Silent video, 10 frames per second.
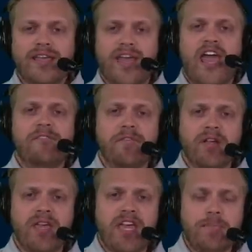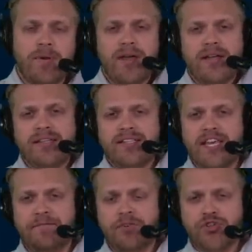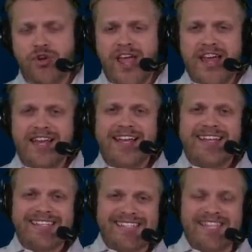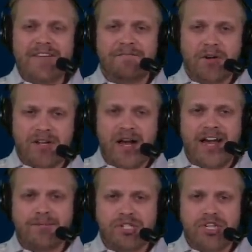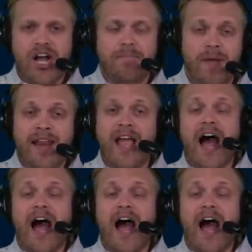K for keep, T for trade, C for cut Rashaad Penny.